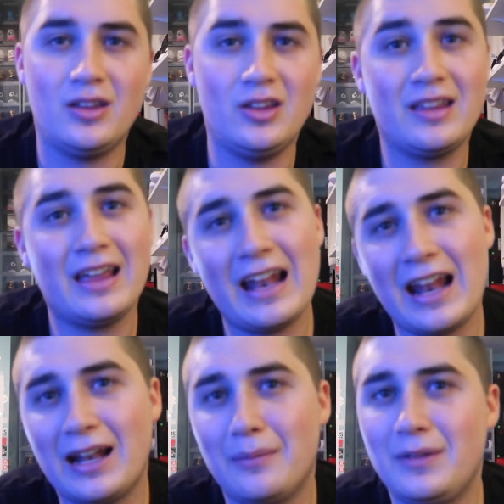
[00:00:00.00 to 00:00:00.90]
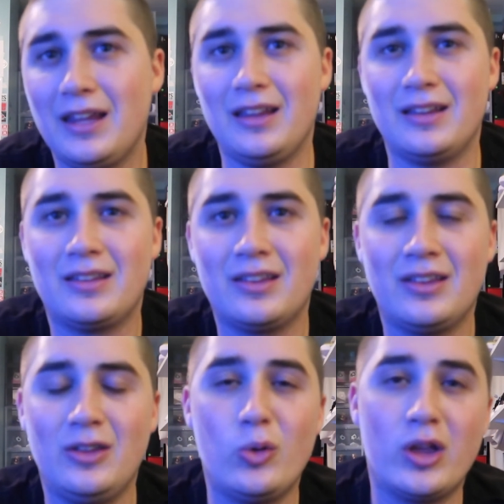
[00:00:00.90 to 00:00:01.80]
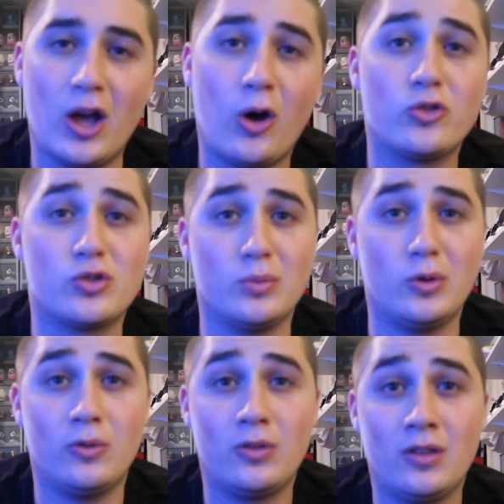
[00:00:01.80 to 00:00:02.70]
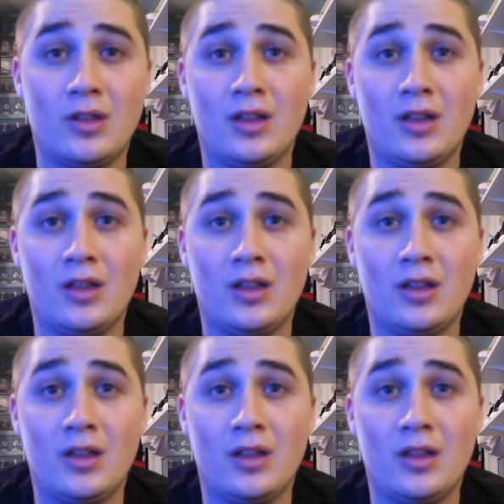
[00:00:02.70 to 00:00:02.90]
you can get nmds, you can get Ultra Boosts.